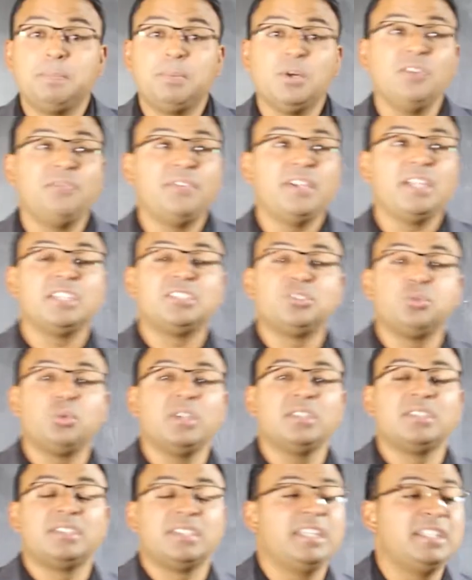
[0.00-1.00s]
perfect, it's
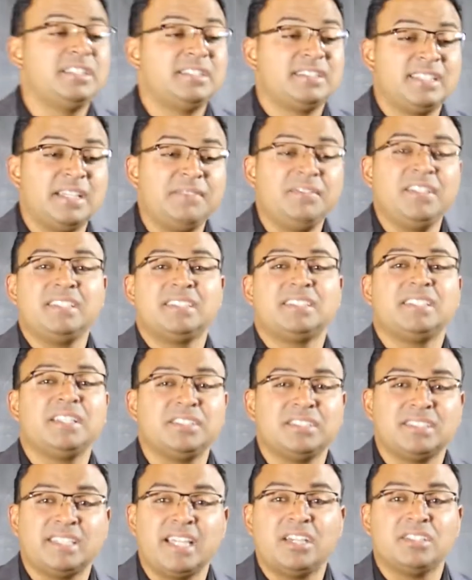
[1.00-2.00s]

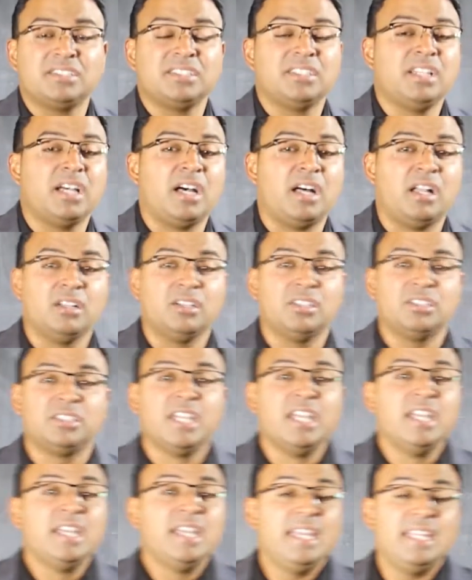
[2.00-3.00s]
$76,000,
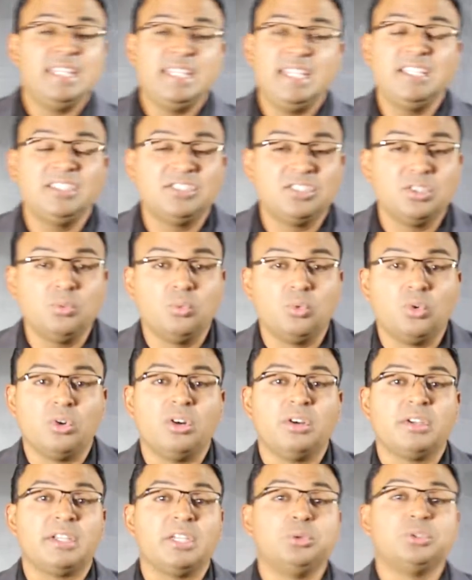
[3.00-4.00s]
it needs some
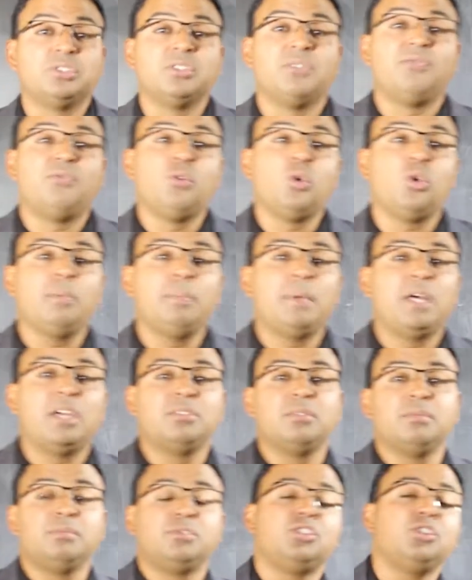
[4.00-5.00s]
work. It was a
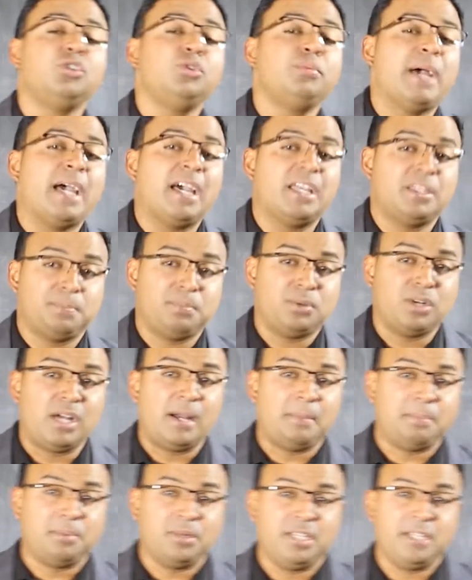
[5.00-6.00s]
4-bedroom, 2-bath
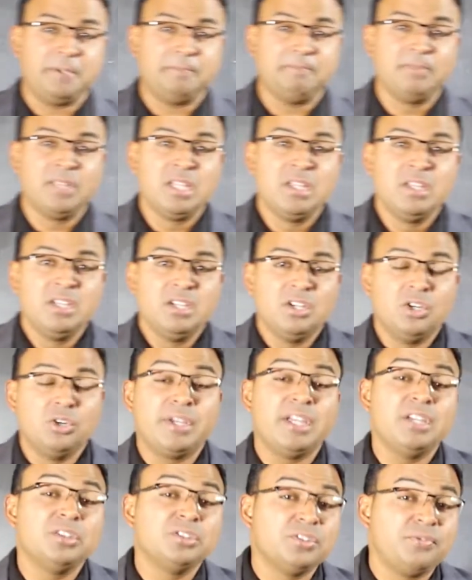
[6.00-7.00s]
property.
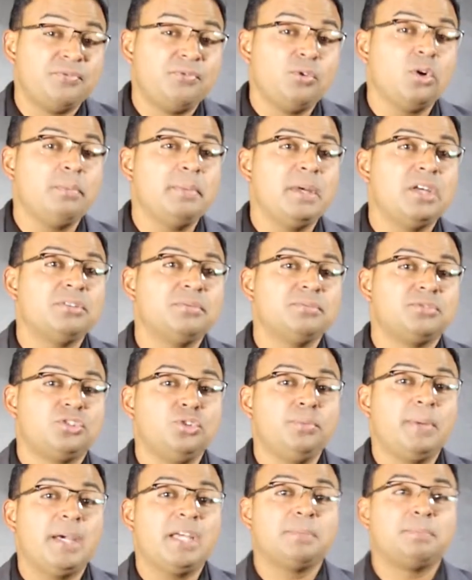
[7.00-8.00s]
Okay, it was a 4-bedroom,
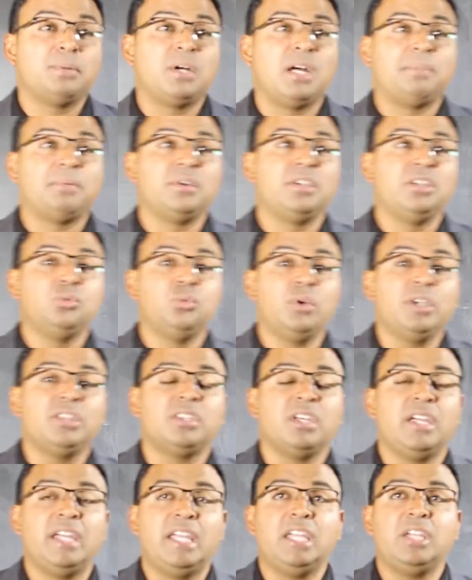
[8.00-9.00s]
2-bath property
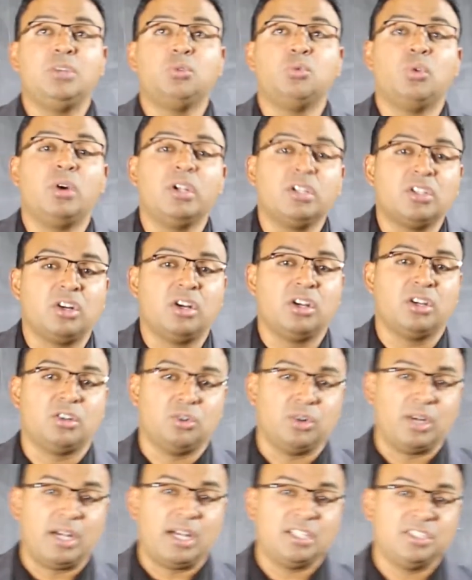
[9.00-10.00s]
with a 1-car
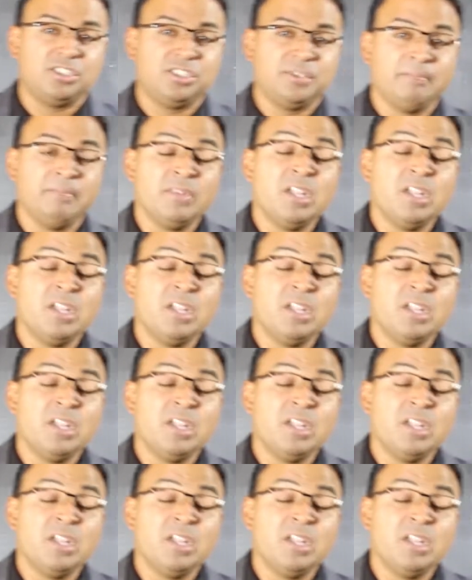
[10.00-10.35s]
garage.